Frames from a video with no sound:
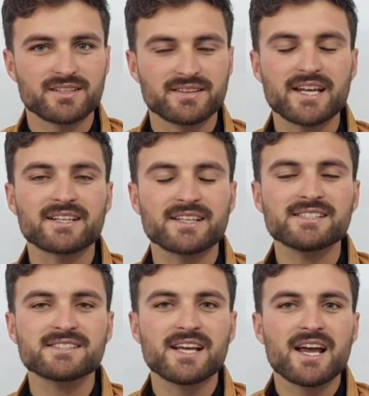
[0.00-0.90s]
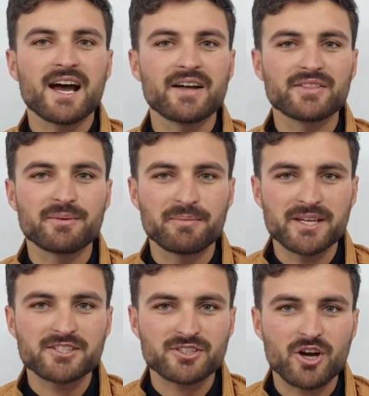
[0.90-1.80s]
that is on the
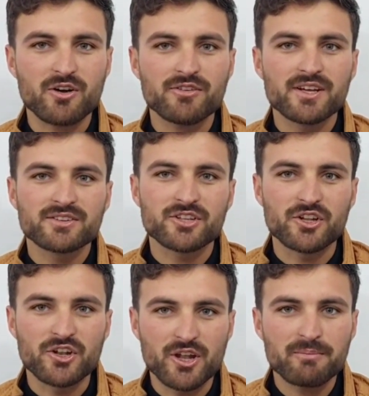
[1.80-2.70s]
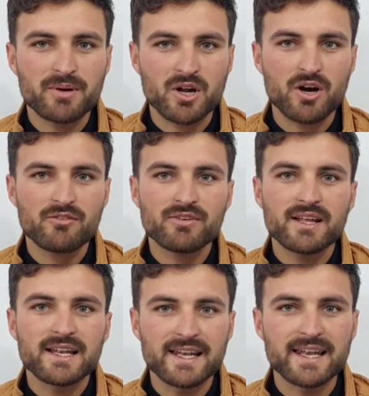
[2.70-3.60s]
basis of the number of
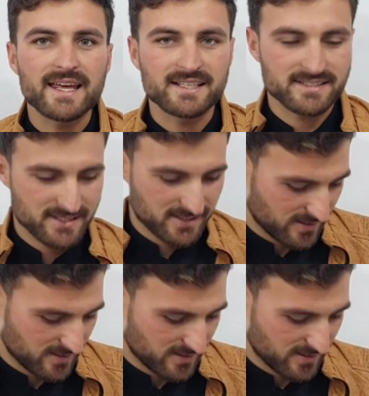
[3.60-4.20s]
layers.